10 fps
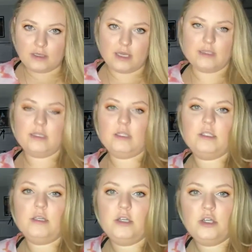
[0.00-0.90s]
I see a
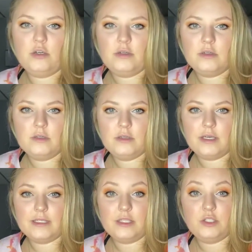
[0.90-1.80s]
2.
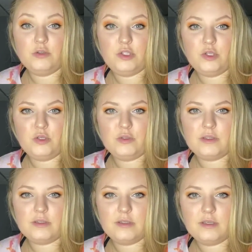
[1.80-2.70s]
I see 2
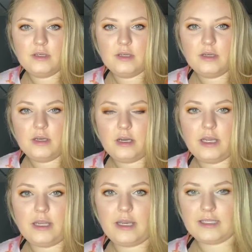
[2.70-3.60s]
2s. All
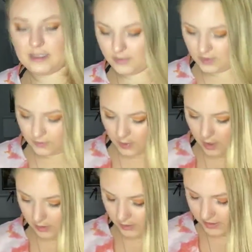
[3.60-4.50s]
right, guys, that means we're
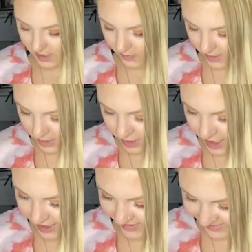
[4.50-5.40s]
all on the same page
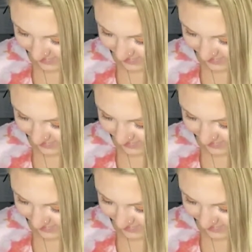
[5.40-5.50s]
there.